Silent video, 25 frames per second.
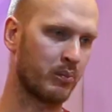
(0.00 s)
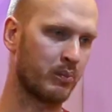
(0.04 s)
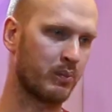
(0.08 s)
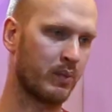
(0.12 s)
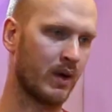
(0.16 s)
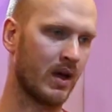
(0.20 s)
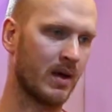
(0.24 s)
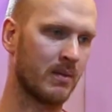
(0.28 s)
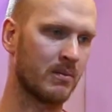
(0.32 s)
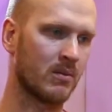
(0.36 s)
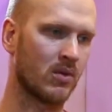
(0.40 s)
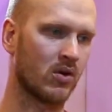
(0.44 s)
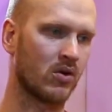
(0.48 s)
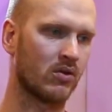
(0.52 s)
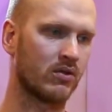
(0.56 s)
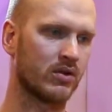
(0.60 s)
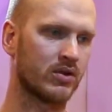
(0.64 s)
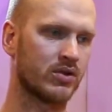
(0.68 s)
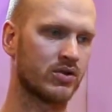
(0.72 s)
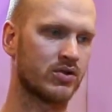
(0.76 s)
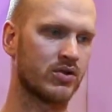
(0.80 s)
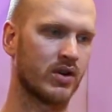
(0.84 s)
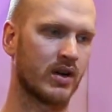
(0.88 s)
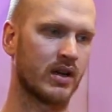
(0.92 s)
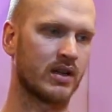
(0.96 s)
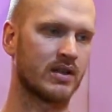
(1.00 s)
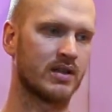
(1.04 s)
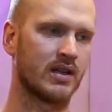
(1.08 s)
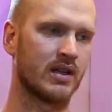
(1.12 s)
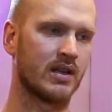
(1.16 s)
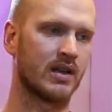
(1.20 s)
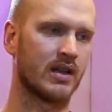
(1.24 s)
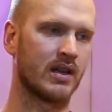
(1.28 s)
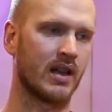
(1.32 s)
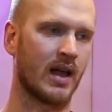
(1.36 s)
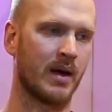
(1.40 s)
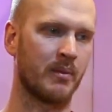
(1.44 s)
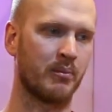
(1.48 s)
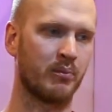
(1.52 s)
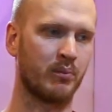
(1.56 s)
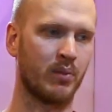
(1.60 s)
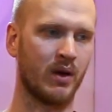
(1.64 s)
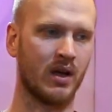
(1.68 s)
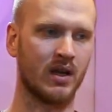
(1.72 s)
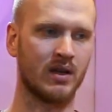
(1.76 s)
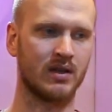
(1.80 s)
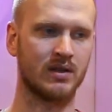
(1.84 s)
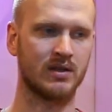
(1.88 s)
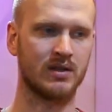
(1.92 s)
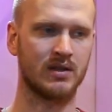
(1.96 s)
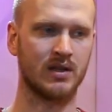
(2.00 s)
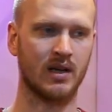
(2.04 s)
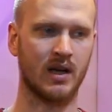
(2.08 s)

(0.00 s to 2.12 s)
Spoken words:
bit more restricted and that bit